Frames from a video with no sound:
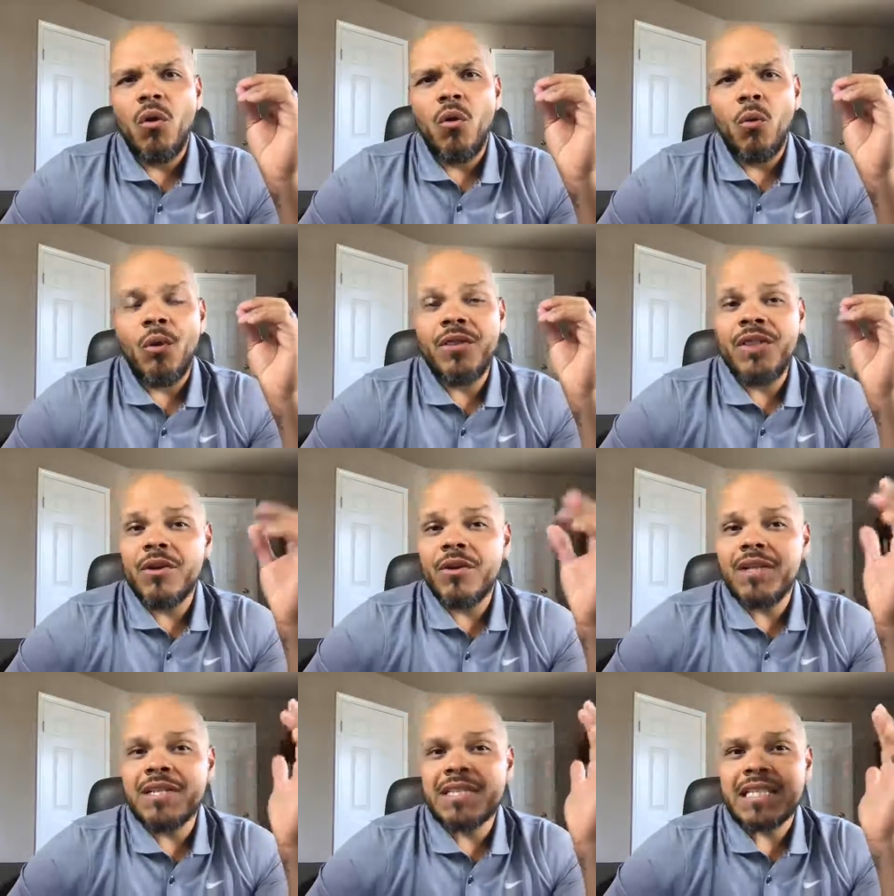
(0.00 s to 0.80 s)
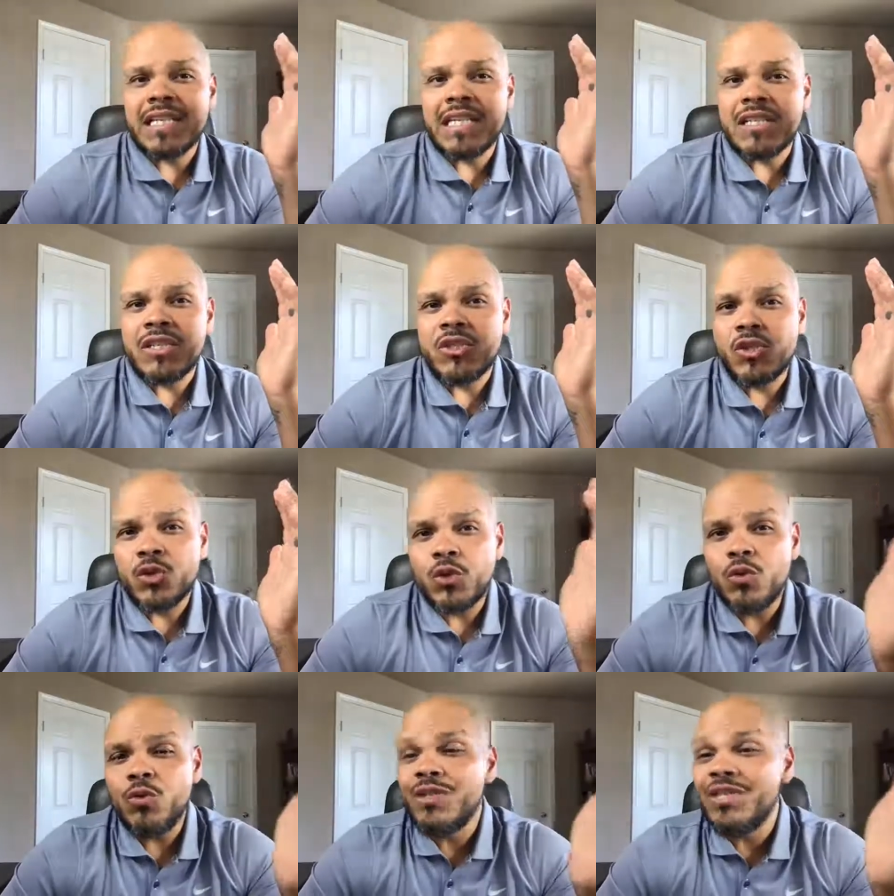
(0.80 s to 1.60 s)
when there is
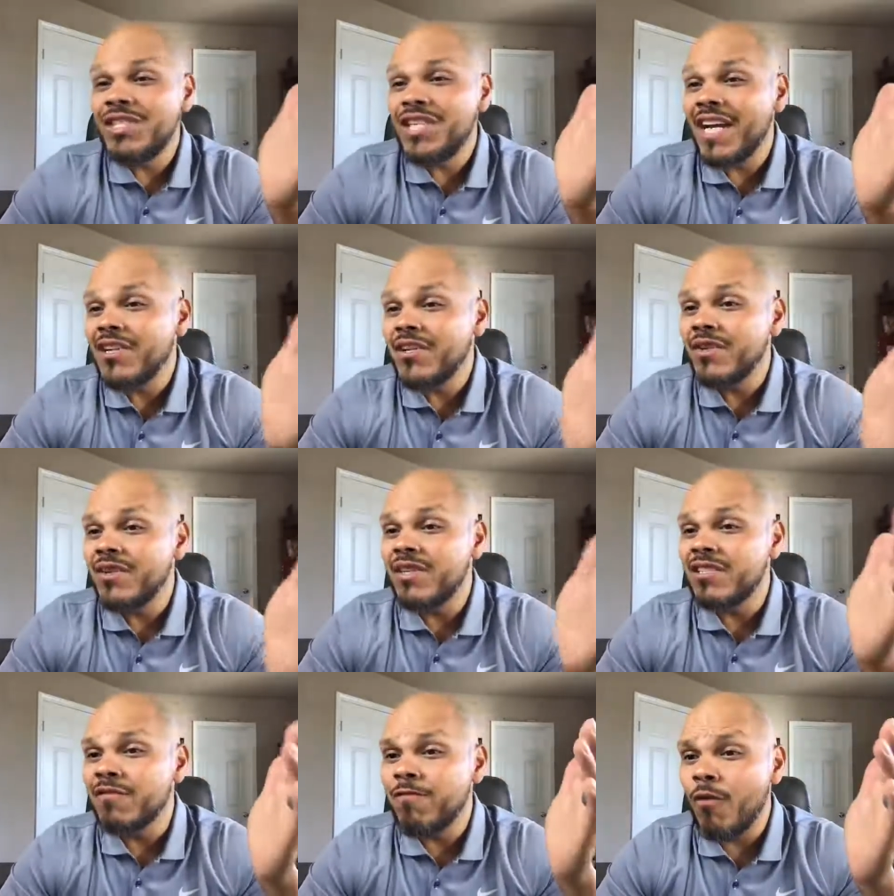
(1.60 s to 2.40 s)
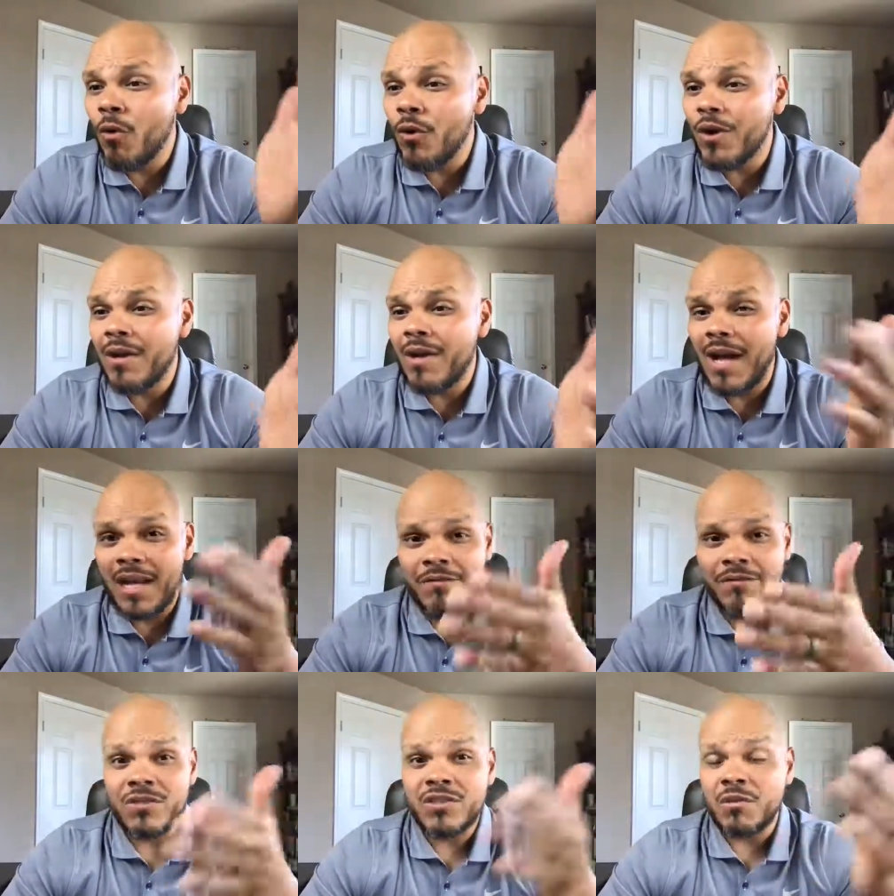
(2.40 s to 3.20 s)
true gender dysphoria. I
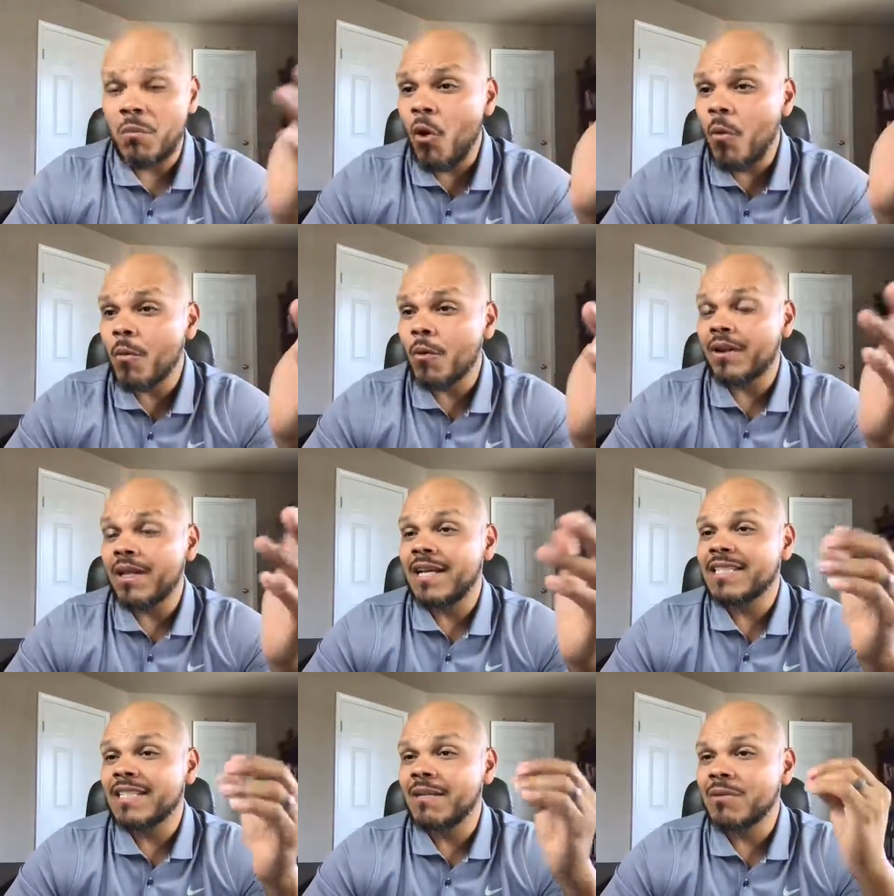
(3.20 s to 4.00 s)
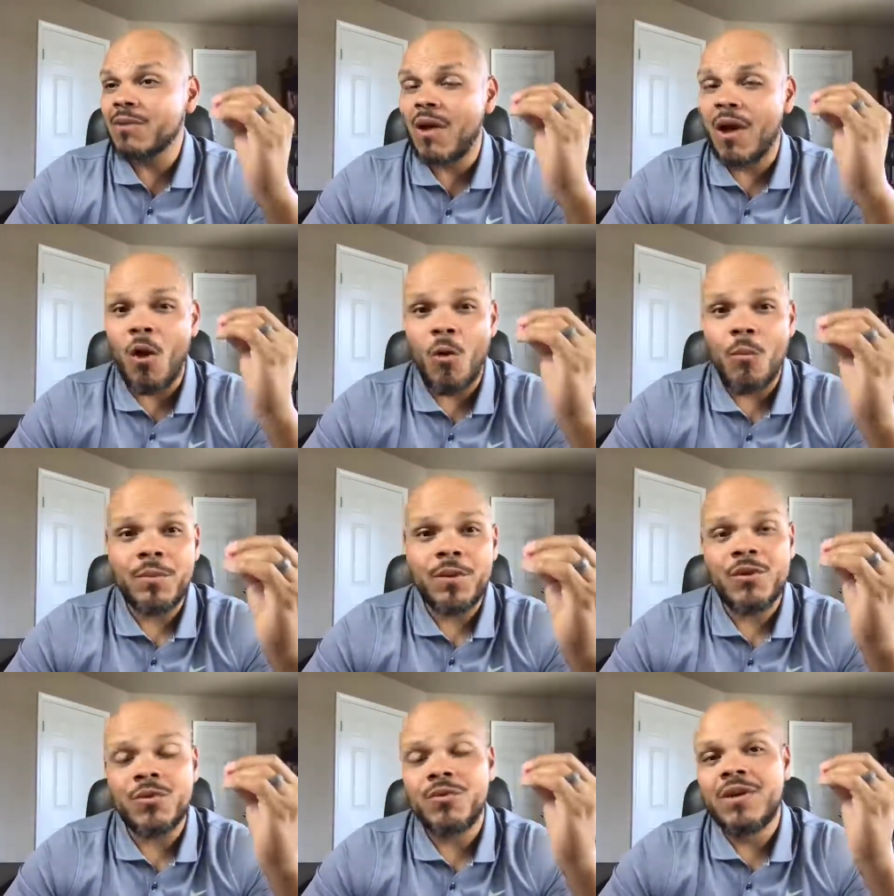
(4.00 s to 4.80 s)
left you some homework last time, so I hope
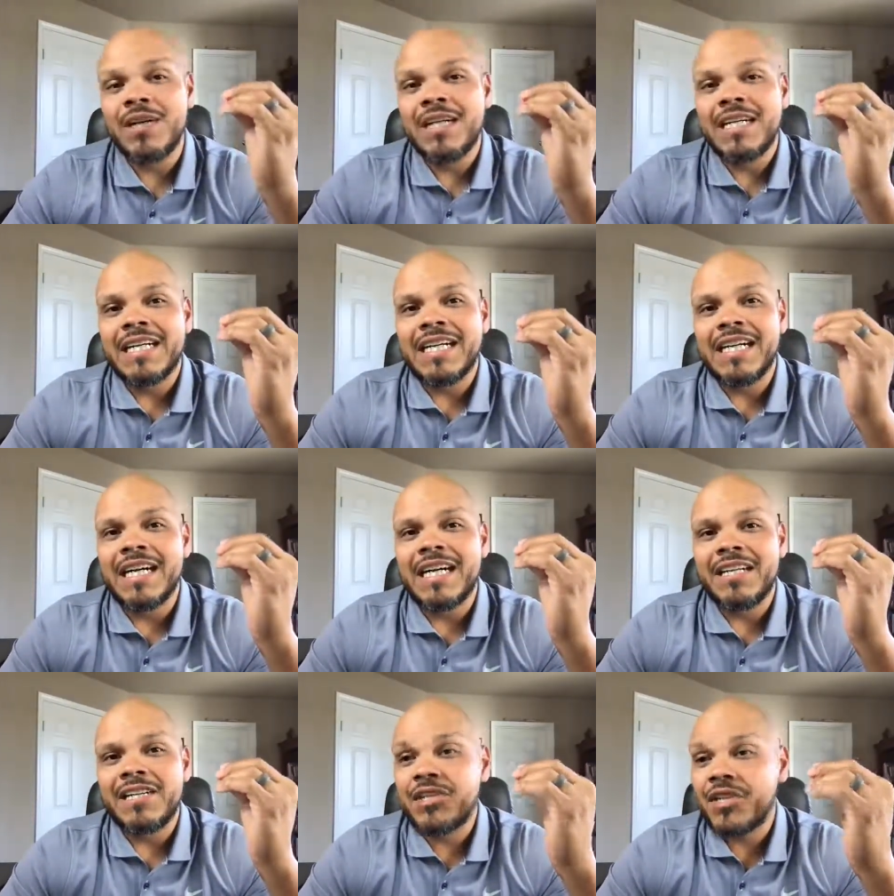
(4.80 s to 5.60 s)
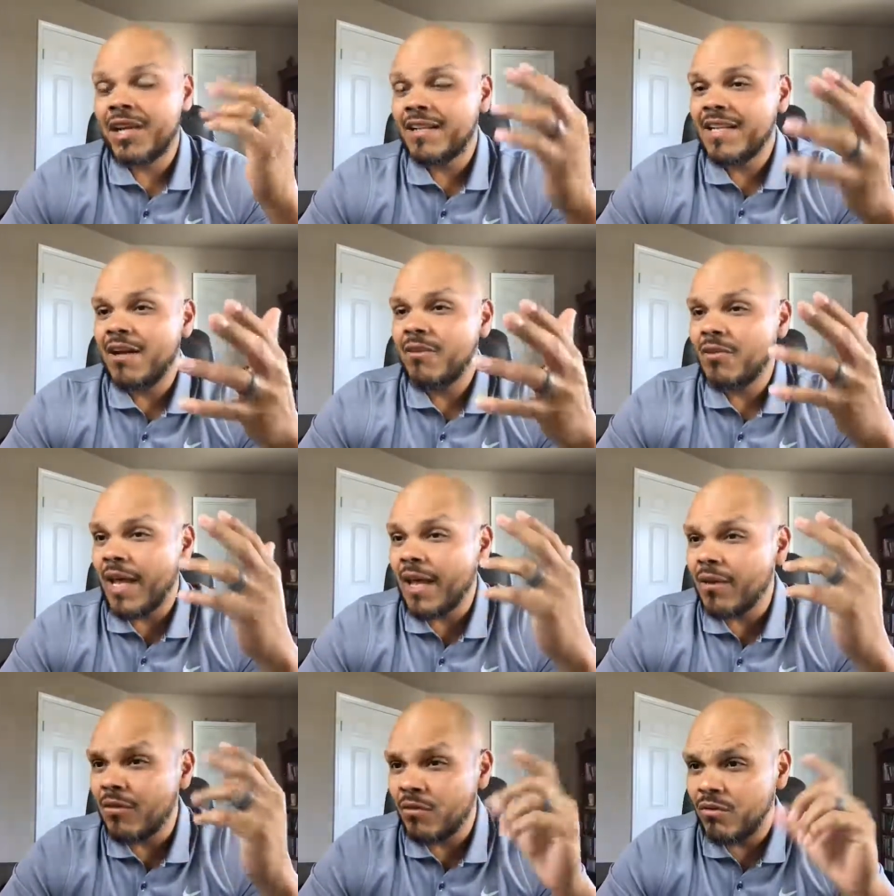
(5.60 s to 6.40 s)
you uh, checked out
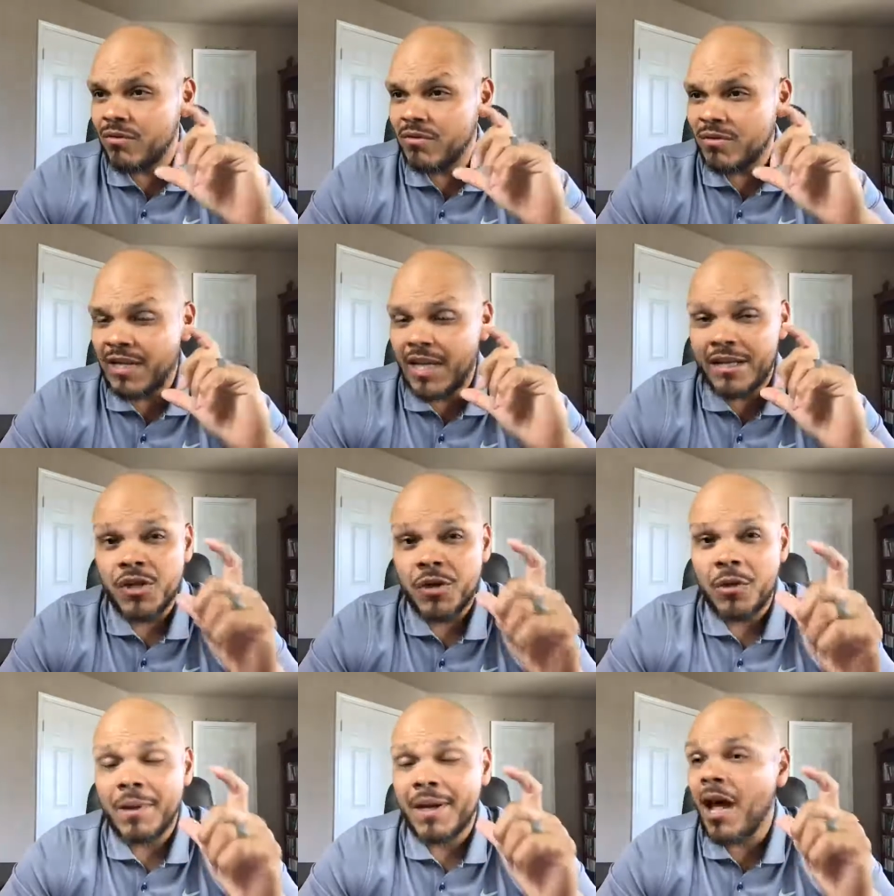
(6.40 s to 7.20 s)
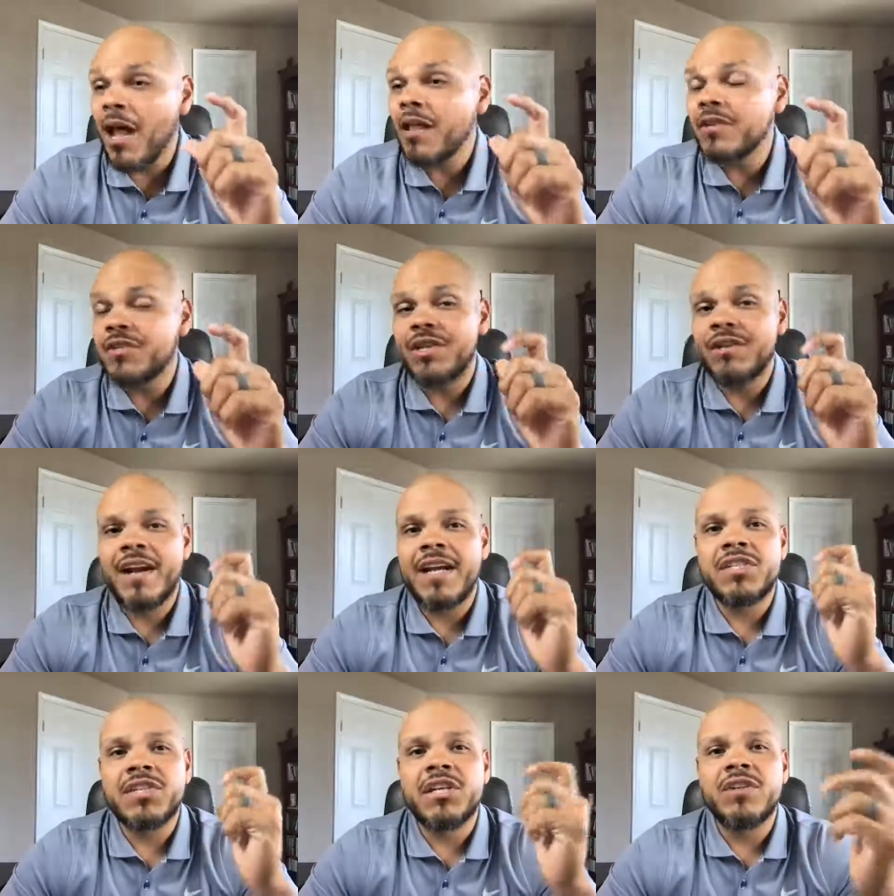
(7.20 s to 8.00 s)
that those that terminology,
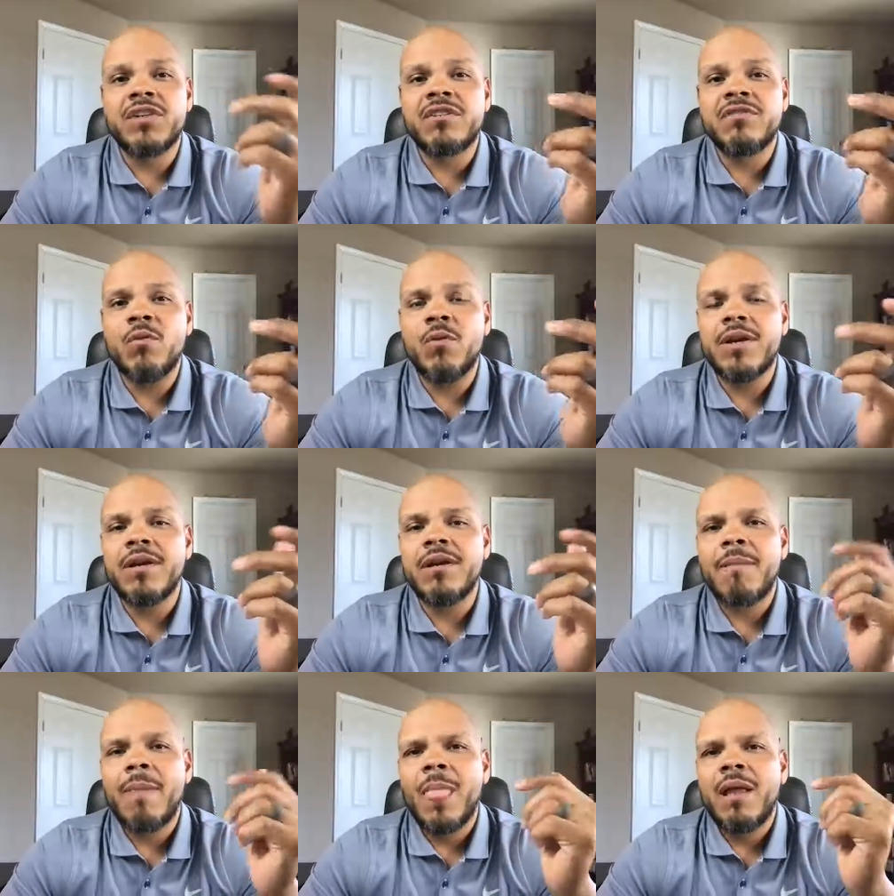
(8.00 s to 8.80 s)
right? Gender dysphoria.